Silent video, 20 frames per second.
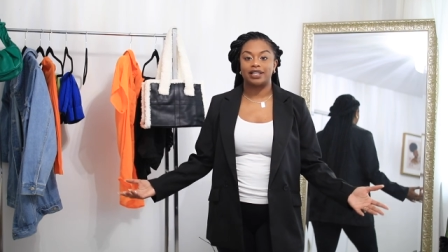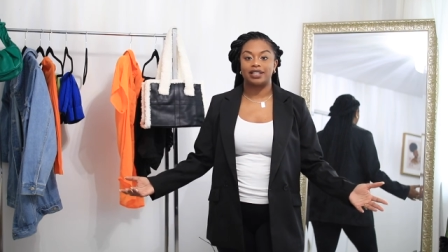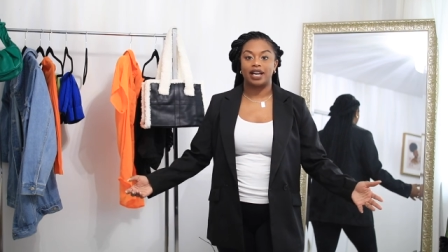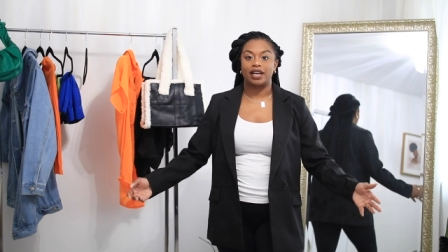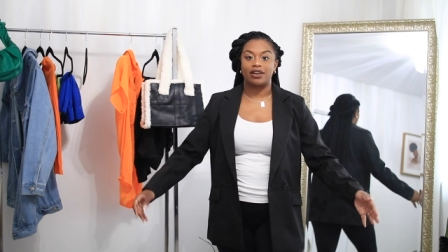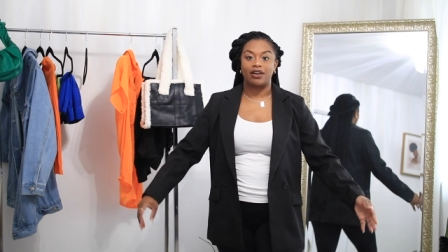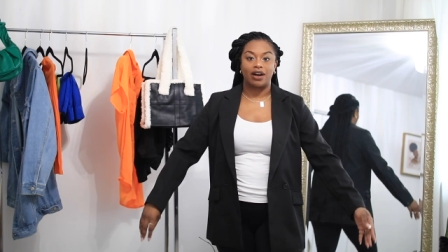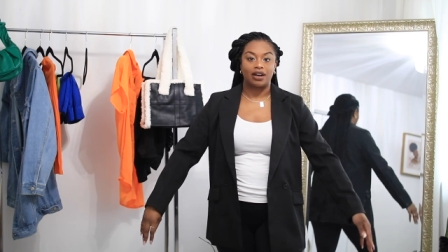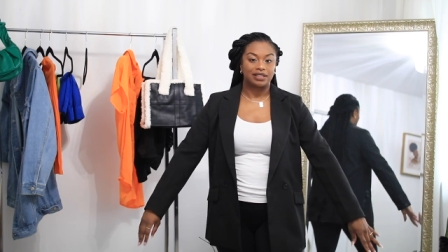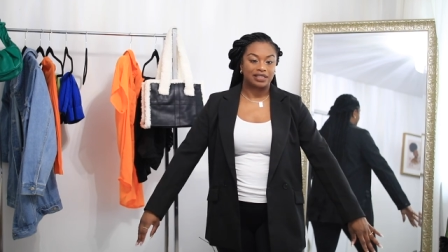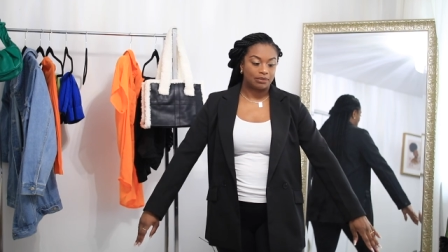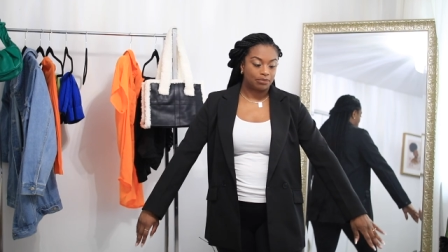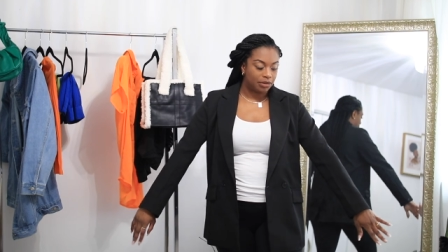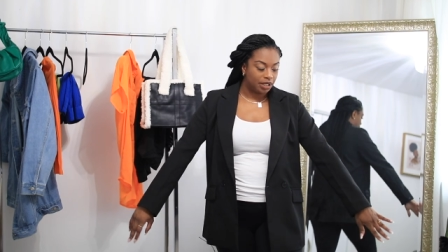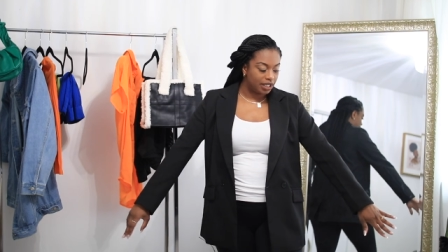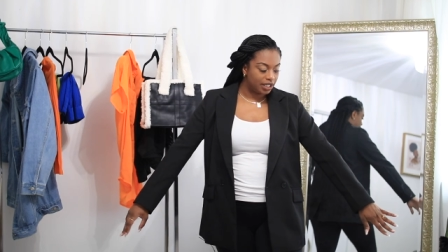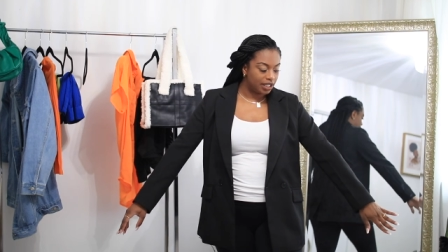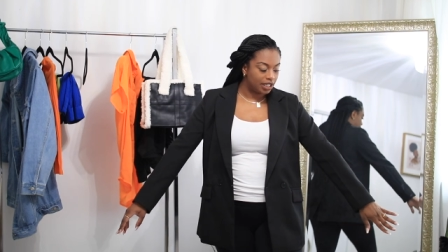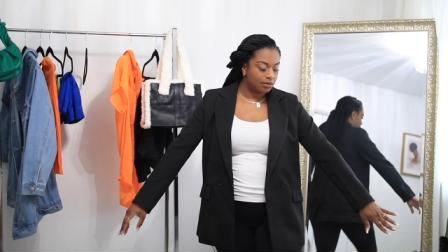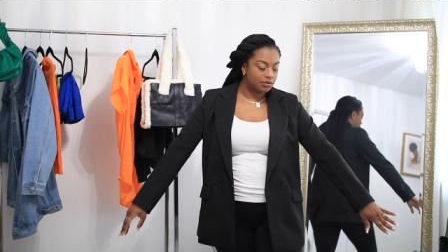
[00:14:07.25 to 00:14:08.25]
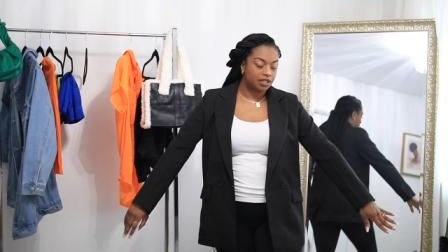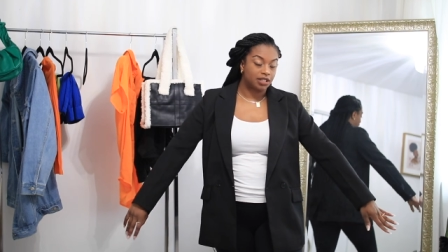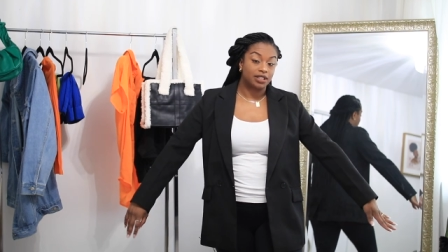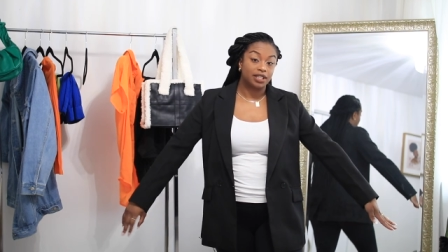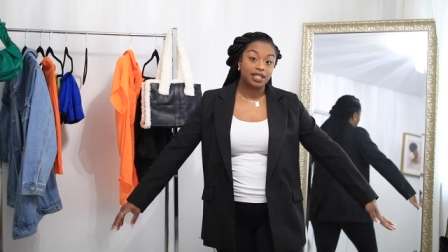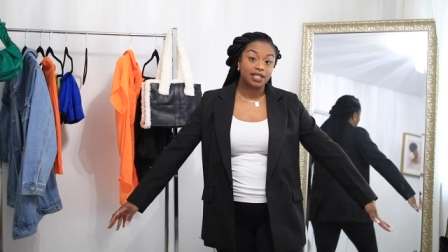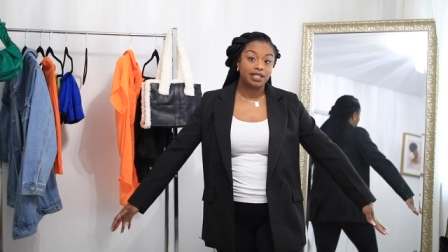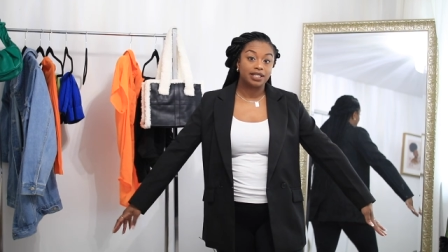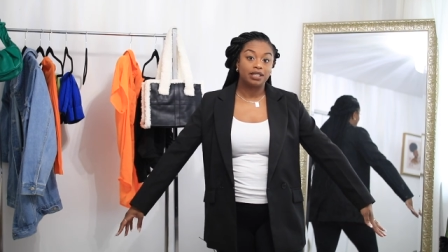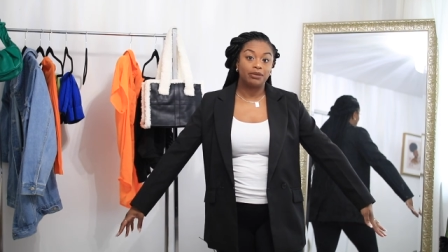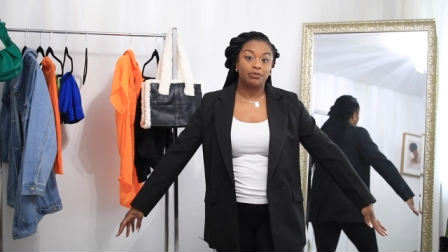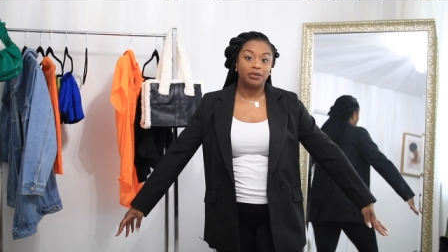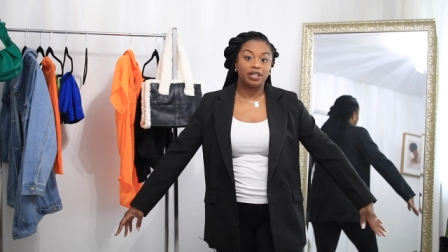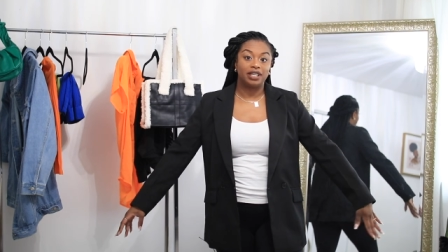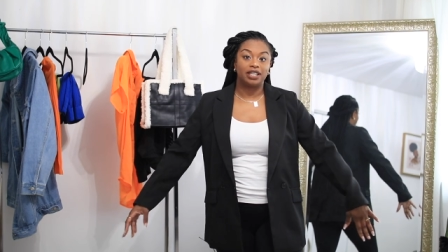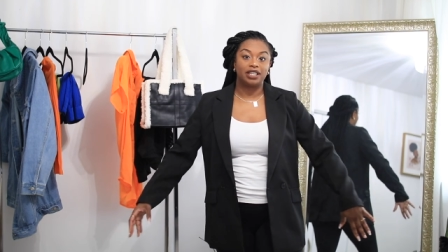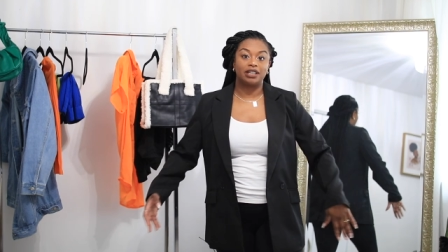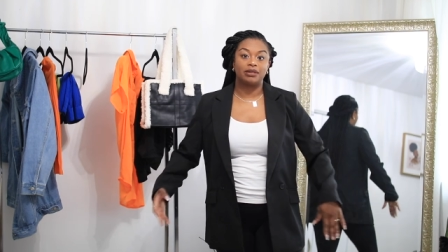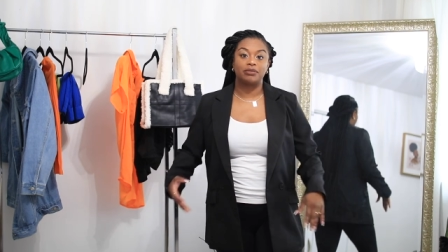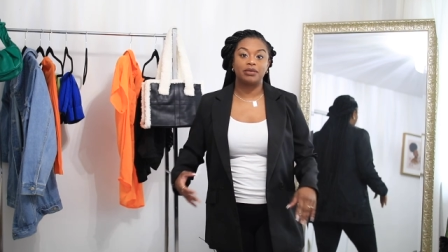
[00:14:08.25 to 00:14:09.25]
and I got the medium. So this is the
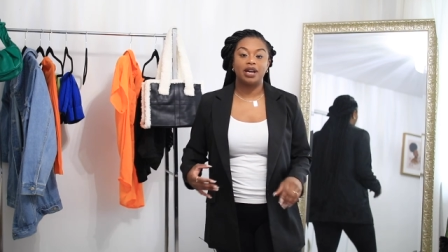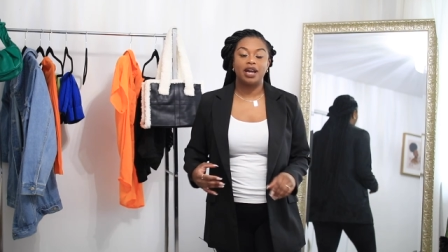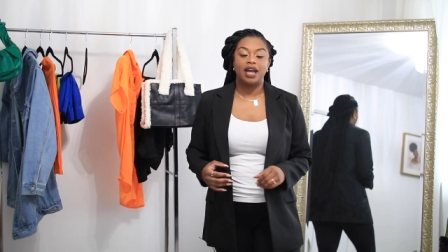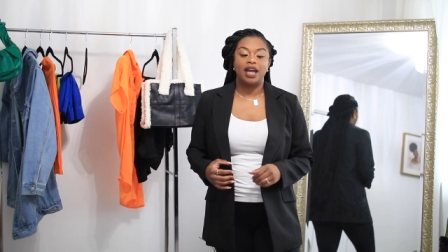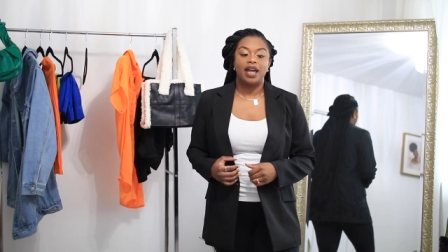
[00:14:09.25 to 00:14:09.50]
medium